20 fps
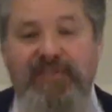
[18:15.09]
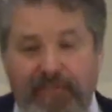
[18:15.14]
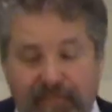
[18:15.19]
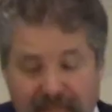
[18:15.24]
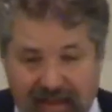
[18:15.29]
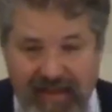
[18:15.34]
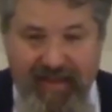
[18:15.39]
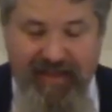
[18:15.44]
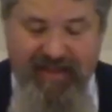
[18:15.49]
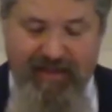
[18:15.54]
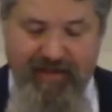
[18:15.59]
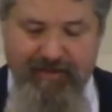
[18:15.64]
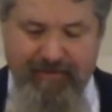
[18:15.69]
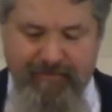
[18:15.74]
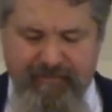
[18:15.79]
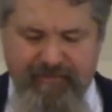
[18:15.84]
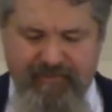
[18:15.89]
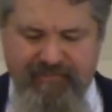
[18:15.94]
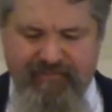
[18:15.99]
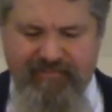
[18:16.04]
to be.
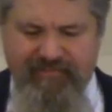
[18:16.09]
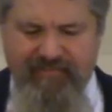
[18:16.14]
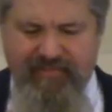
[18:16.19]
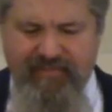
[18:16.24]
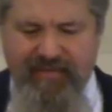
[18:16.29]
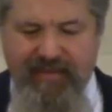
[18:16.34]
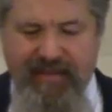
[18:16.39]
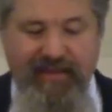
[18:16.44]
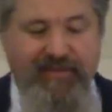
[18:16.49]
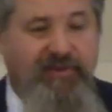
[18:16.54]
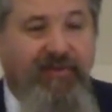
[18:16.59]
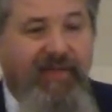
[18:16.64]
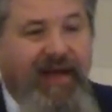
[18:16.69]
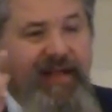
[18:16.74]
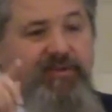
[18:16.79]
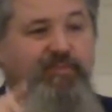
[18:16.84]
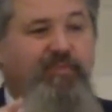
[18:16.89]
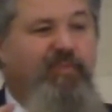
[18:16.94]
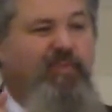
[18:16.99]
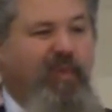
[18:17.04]
And so
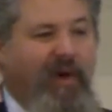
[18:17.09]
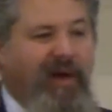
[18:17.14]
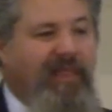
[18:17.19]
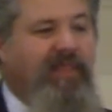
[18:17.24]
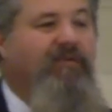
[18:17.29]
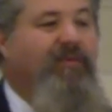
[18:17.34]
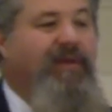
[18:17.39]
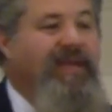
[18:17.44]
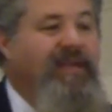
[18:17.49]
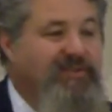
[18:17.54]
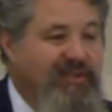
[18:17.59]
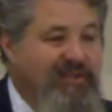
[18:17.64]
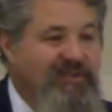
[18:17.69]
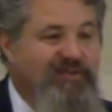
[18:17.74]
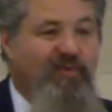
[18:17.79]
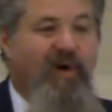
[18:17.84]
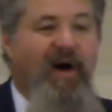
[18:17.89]
that's one of the reasons